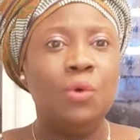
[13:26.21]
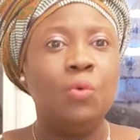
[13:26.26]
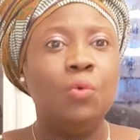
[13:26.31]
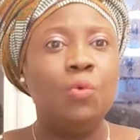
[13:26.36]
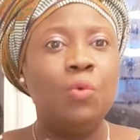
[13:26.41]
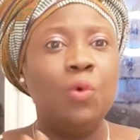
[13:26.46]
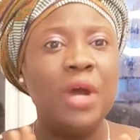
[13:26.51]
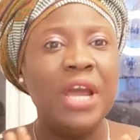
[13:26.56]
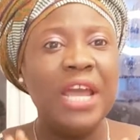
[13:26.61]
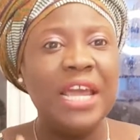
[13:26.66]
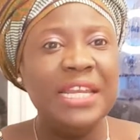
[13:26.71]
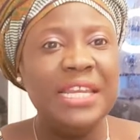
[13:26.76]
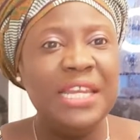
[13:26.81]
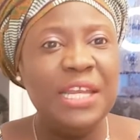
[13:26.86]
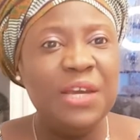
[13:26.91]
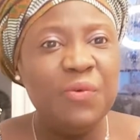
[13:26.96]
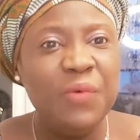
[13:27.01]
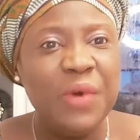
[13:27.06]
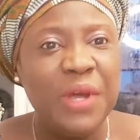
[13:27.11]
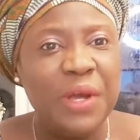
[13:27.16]
Where they
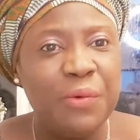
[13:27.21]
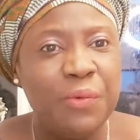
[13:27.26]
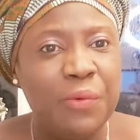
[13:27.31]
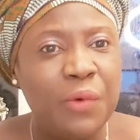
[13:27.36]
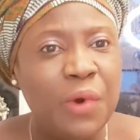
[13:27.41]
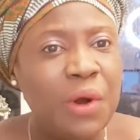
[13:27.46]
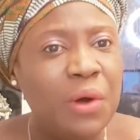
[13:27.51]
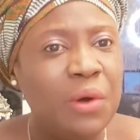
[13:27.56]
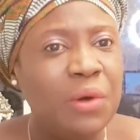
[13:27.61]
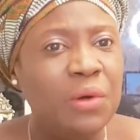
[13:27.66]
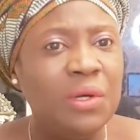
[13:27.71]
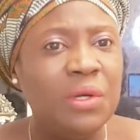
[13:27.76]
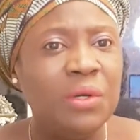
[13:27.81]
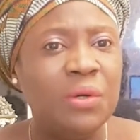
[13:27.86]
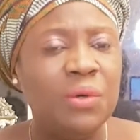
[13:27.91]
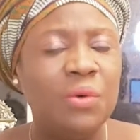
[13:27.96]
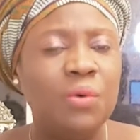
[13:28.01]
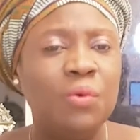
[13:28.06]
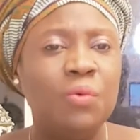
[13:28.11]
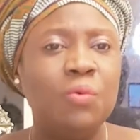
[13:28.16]
were wrong,
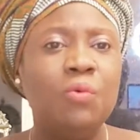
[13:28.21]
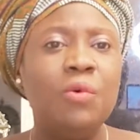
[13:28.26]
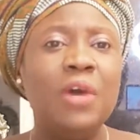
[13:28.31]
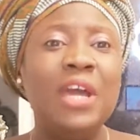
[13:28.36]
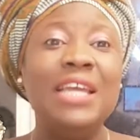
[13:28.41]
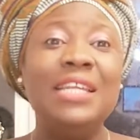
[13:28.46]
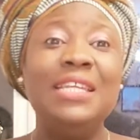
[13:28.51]
where